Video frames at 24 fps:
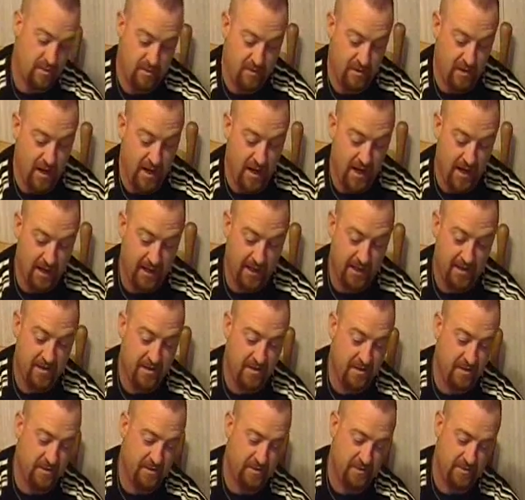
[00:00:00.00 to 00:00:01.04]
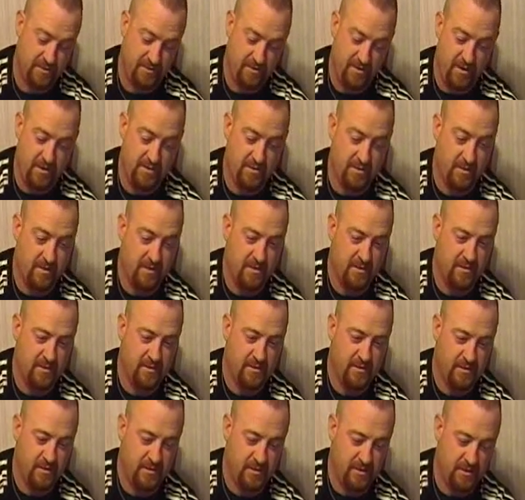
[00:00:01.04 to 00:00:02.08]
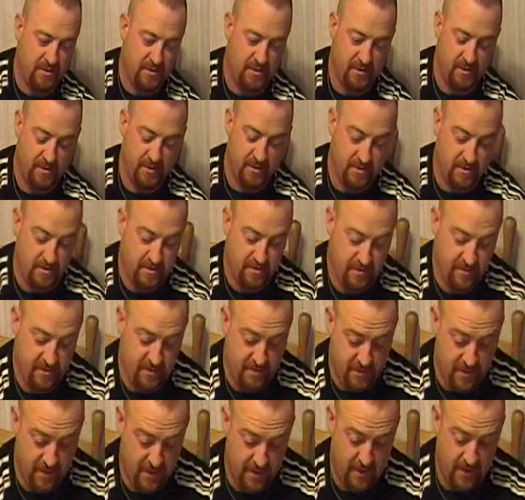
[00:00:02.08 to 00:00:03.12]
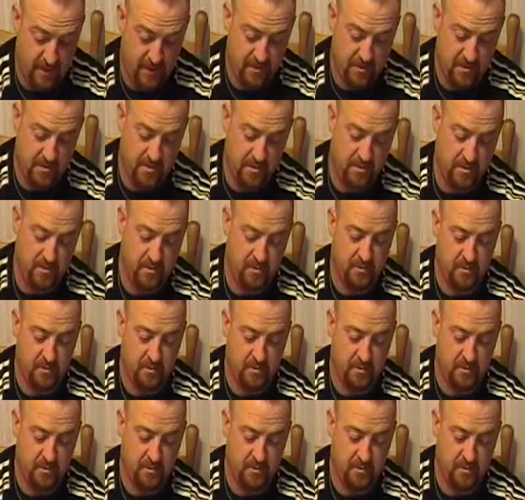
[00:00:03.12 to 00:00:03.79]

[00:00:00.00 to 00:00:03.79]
9. It's crazy, huh? 10,